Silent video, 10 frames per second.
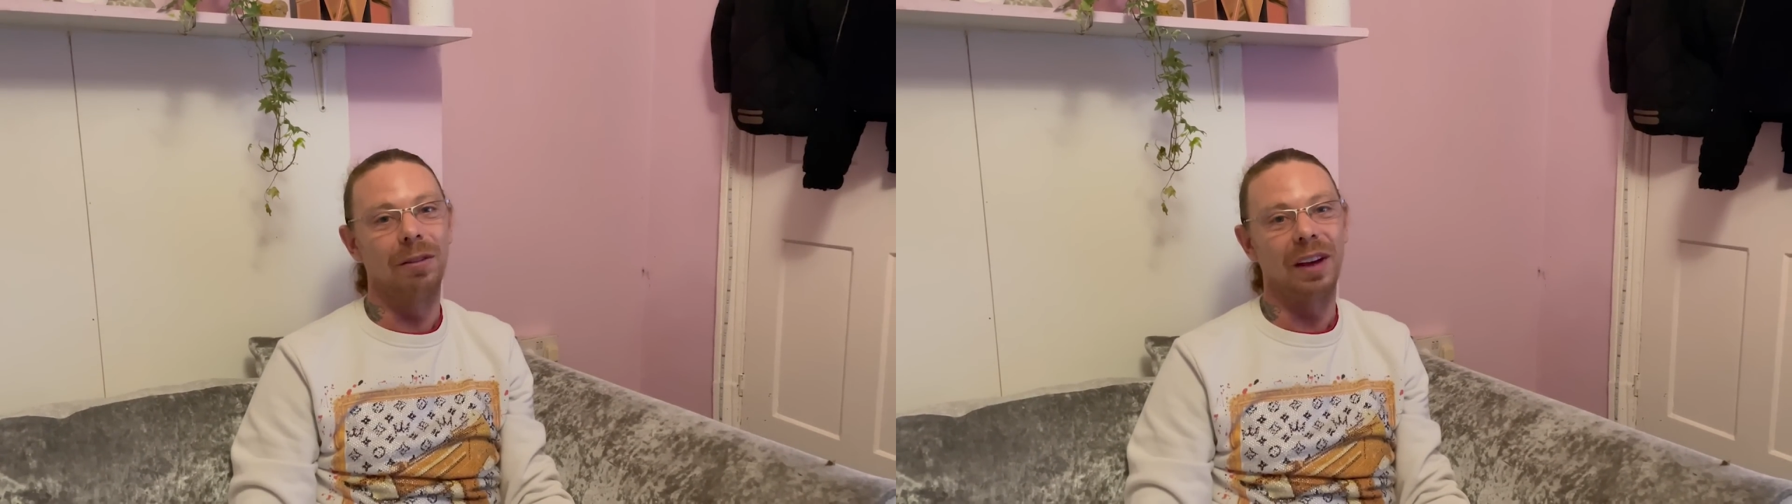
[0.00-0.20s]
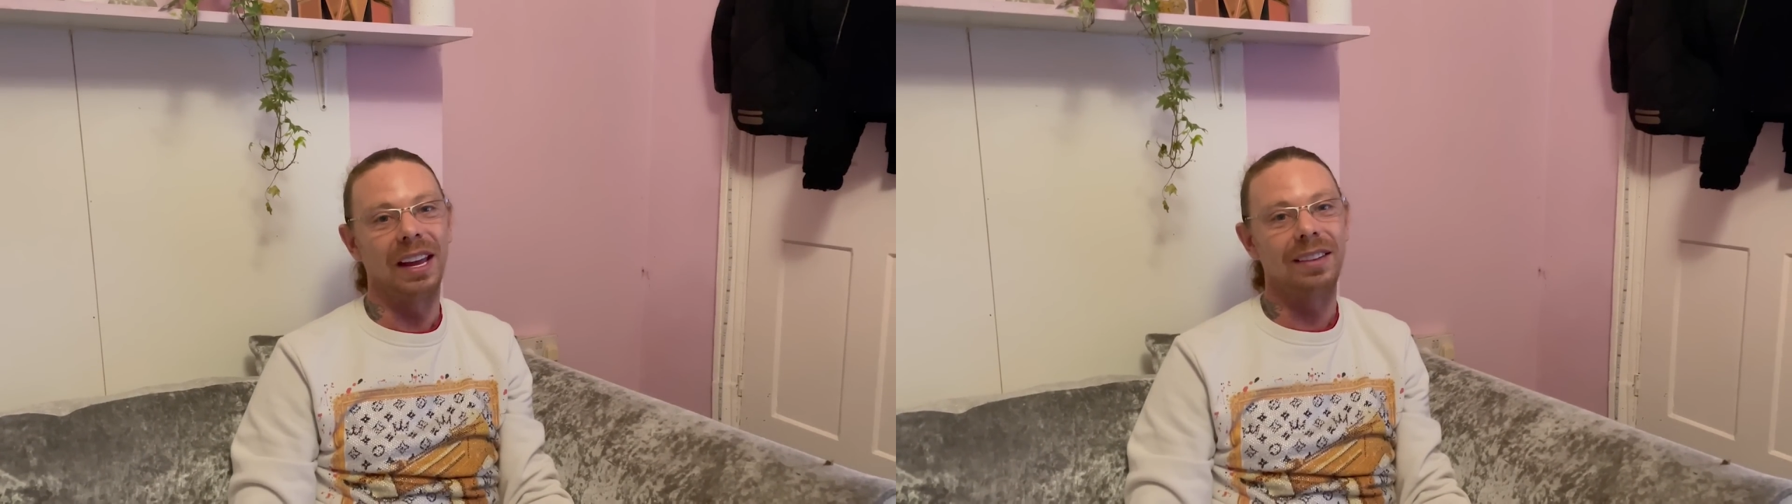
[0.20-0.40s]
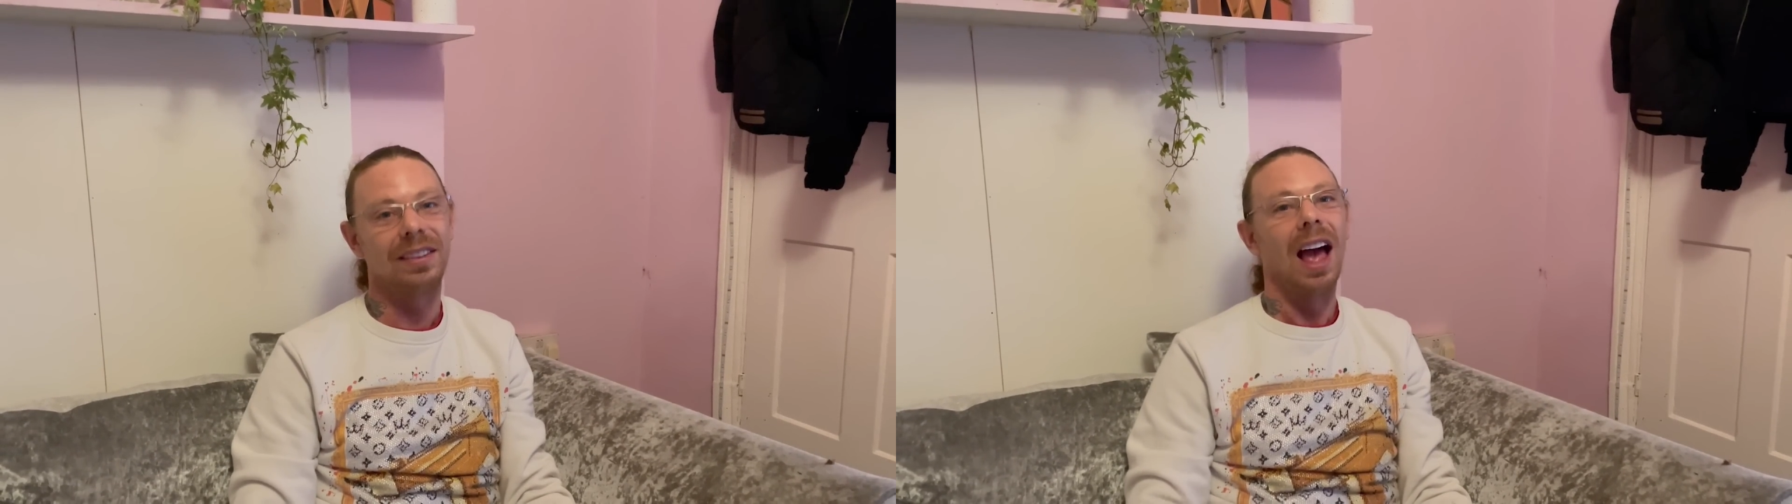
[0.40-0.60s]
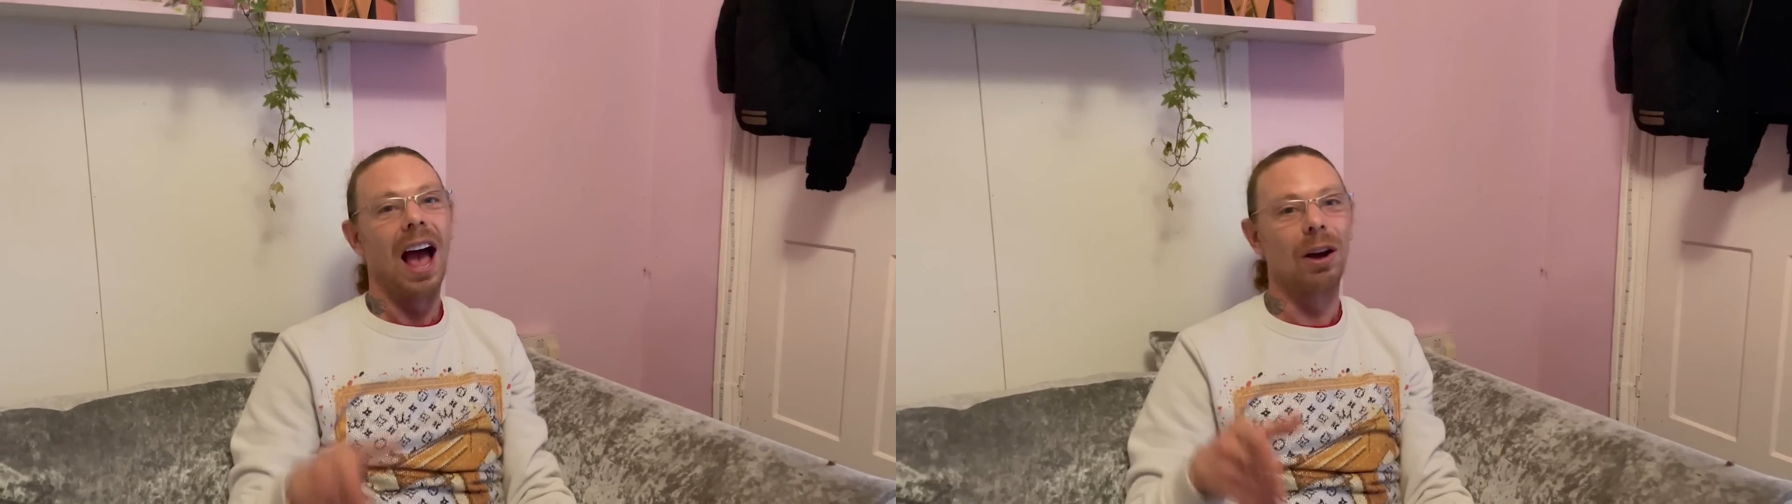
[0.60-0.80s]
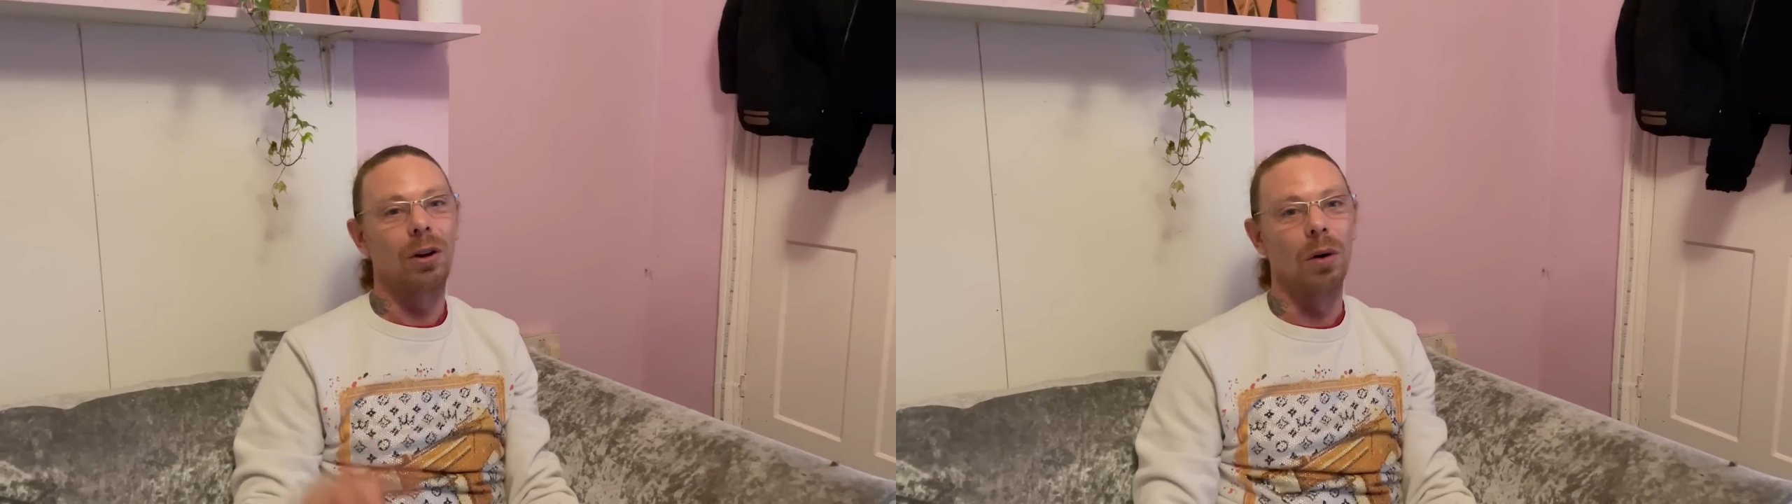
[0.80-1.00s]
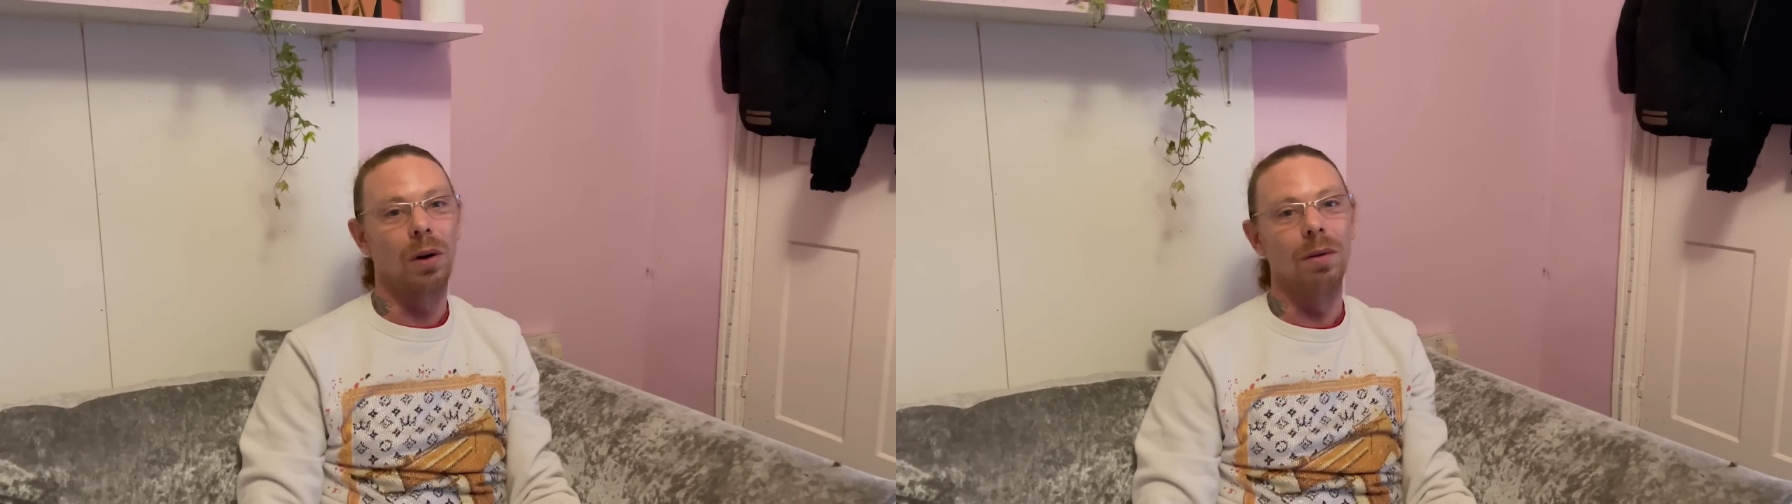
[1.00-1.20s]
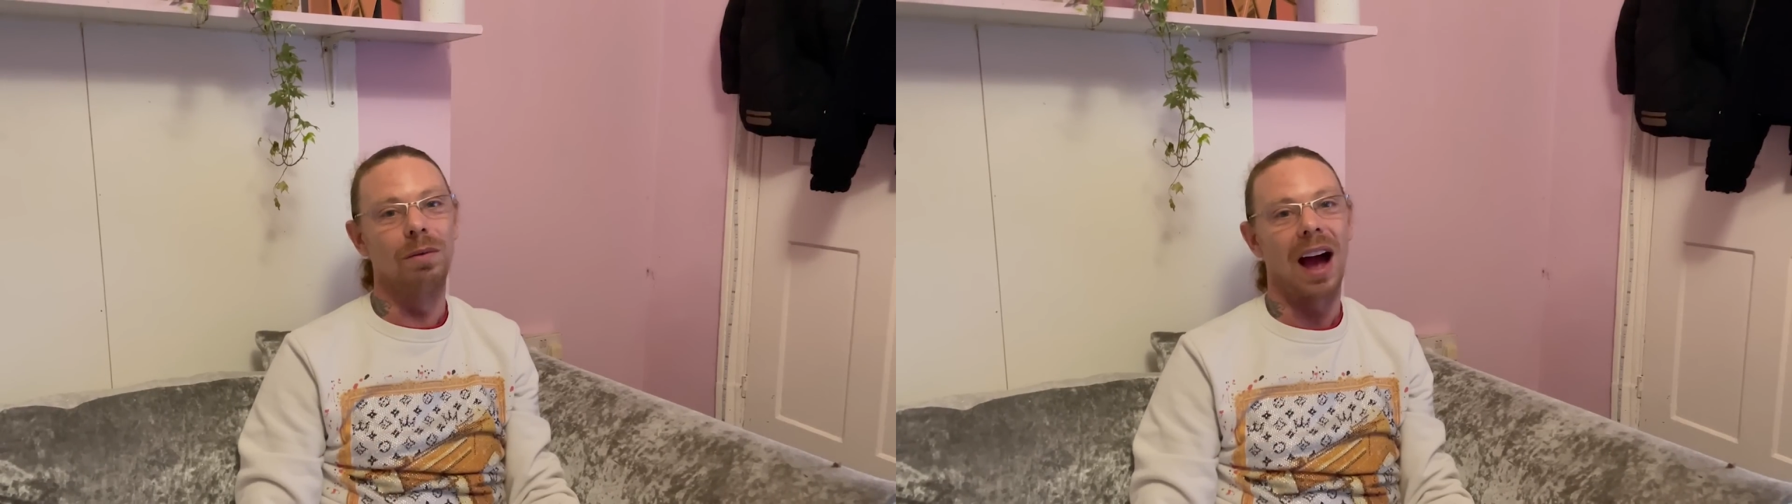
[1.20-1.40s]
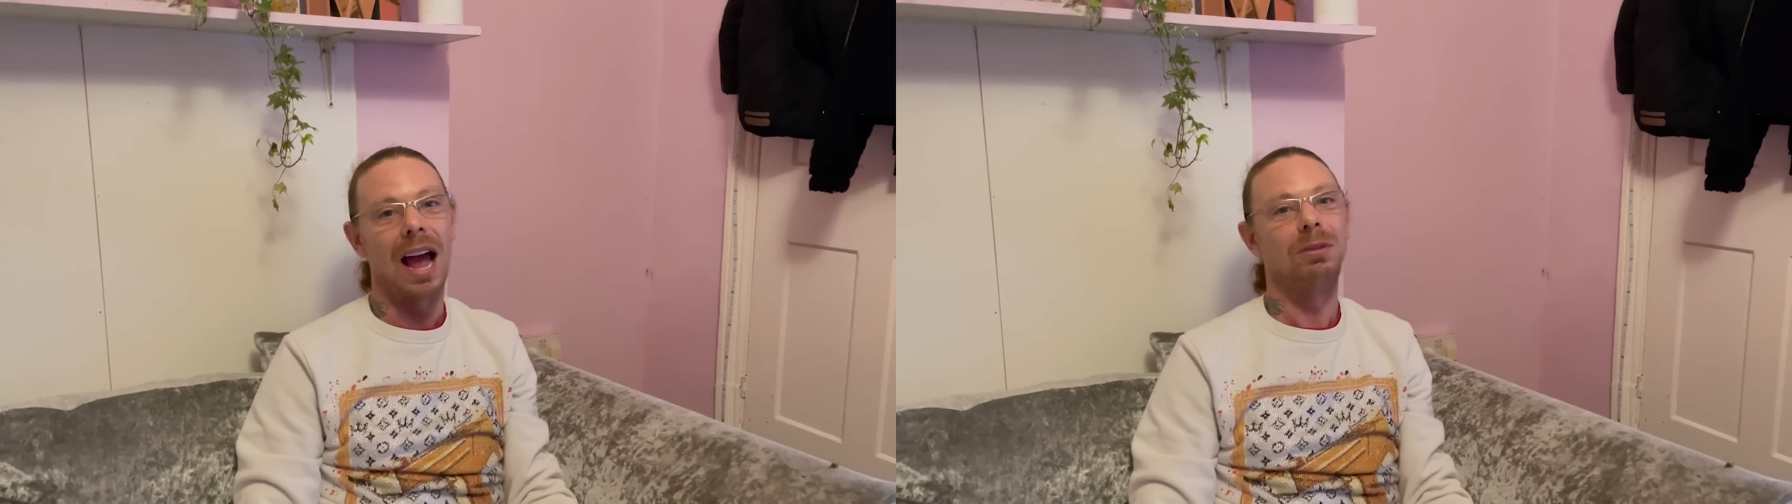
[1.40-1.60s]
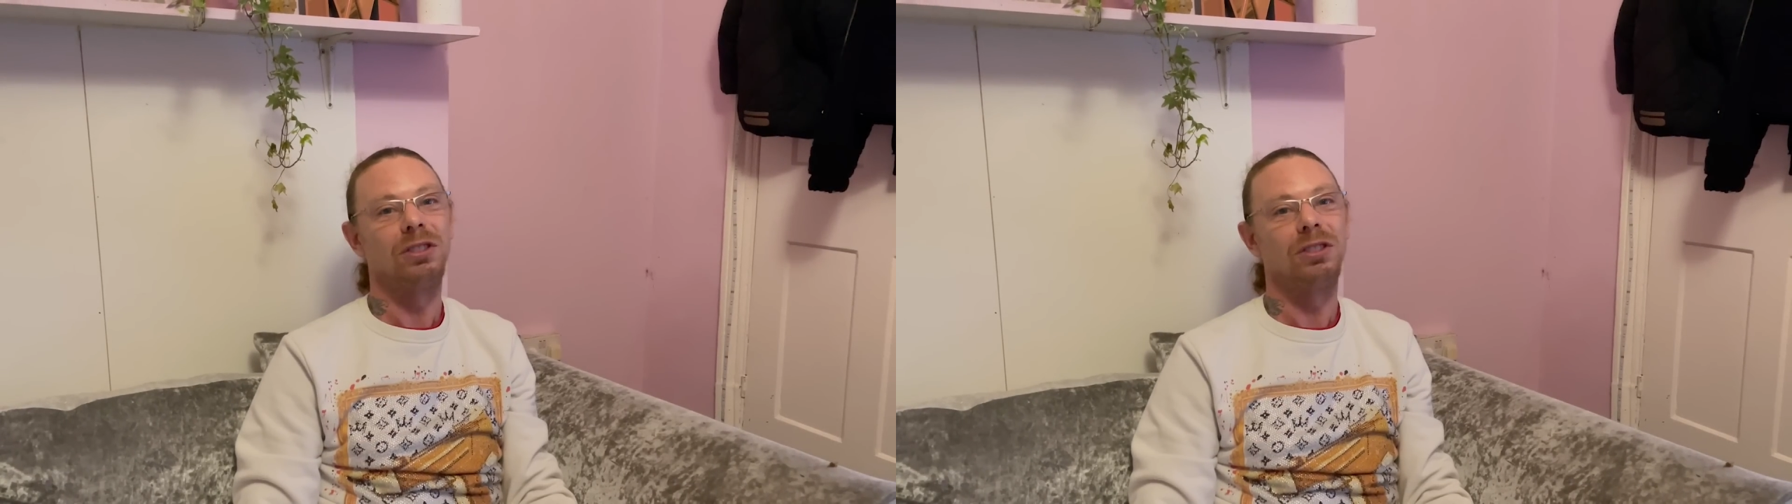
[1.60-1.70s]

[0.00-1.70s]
V's and Cook on Vibe,